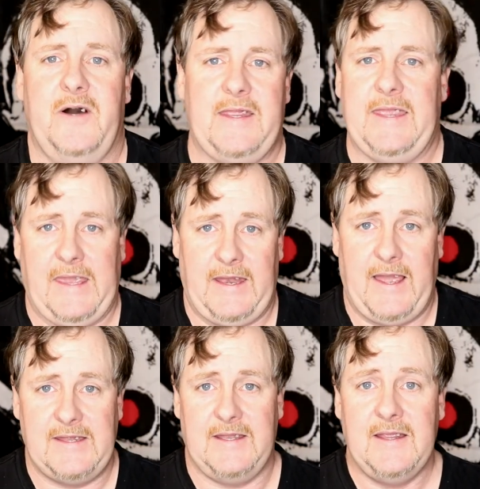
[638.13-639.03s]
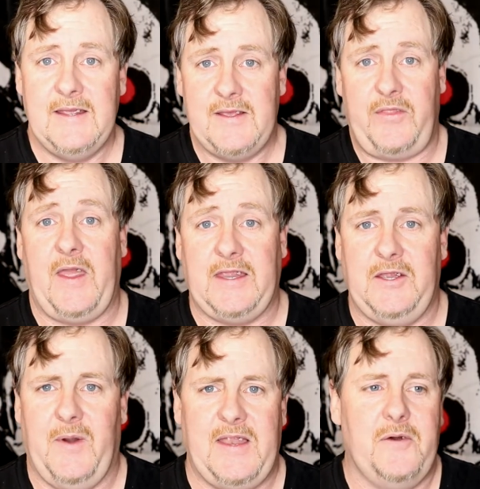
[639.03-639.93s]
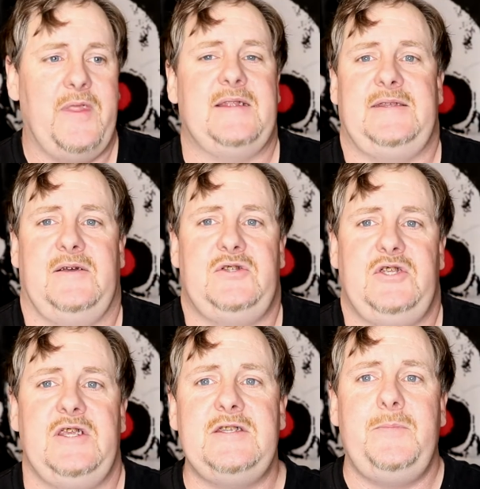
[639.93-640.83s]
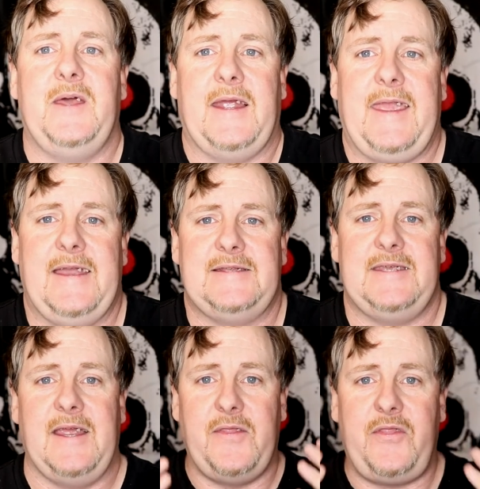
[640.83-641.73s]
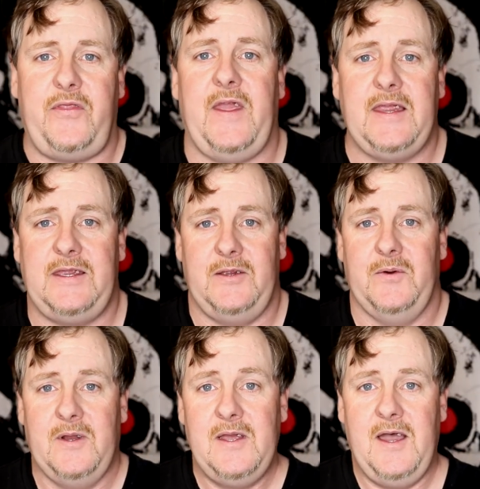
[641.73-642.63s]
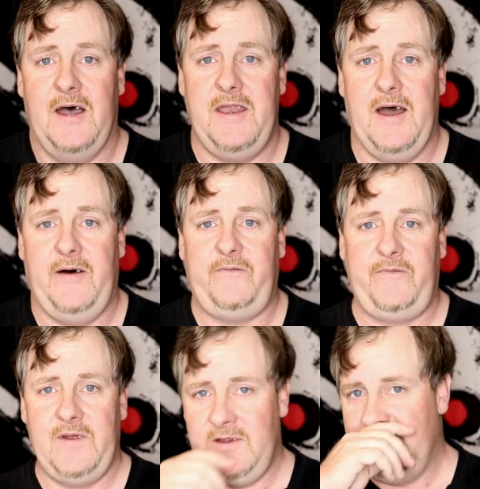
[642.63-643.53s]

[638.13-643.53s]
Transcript: Again, I thank you. I know that sounds cheesy, but I can't say it. Thank you enough.